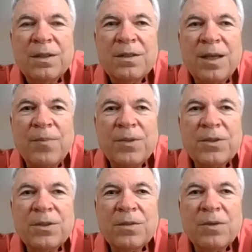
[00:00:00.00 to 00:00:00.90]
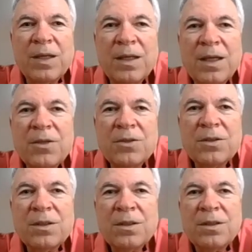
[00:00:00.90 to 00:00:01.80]
temperature,
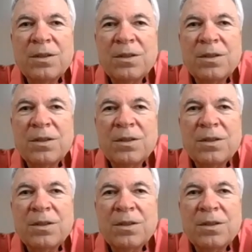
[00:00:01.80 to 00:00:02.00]
radiation,